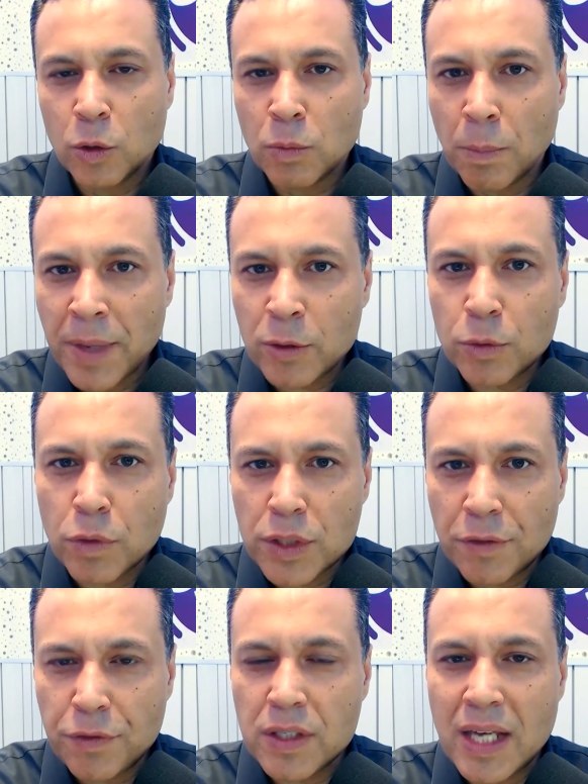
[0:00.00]
The moment
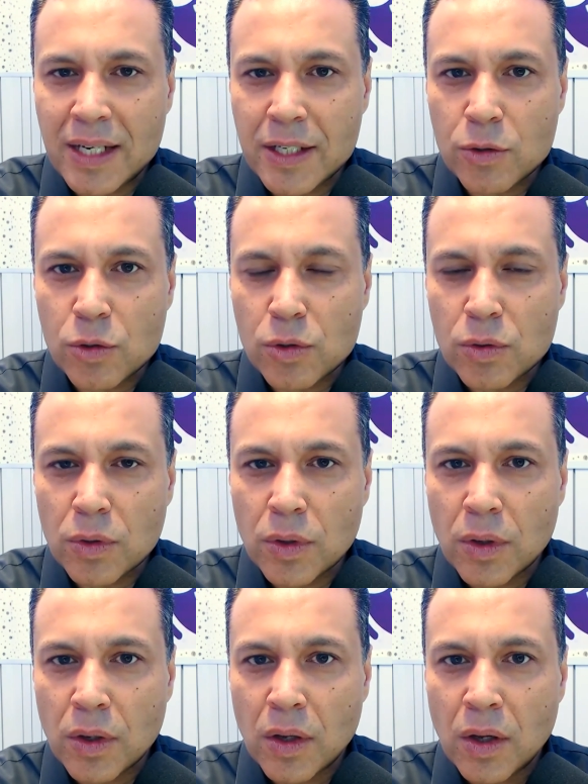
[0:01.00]
you do that,
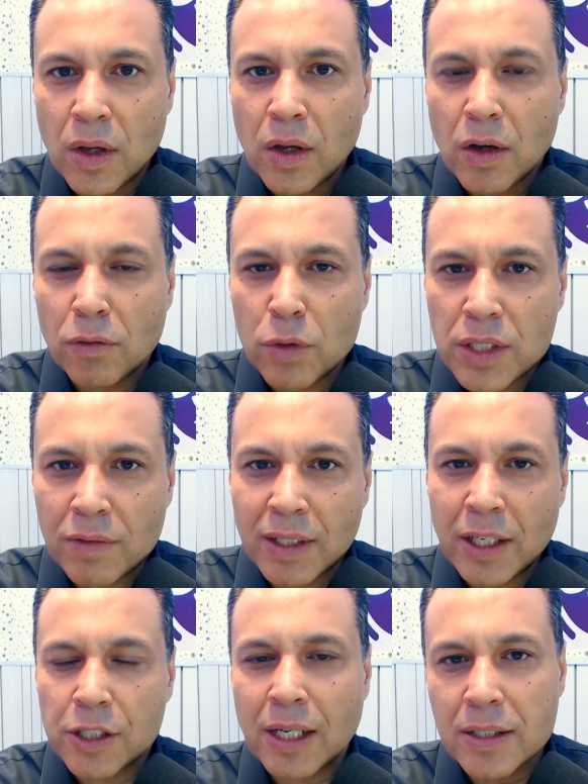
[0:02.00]
you
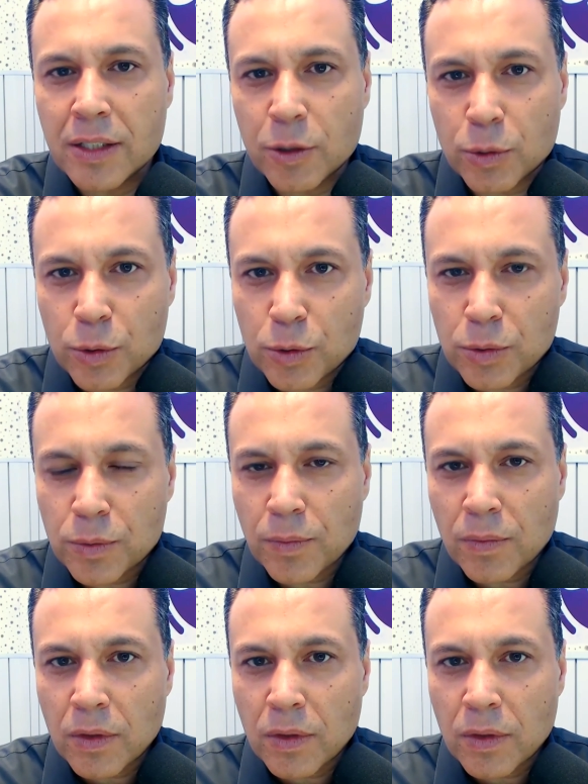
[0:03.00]
stop believing.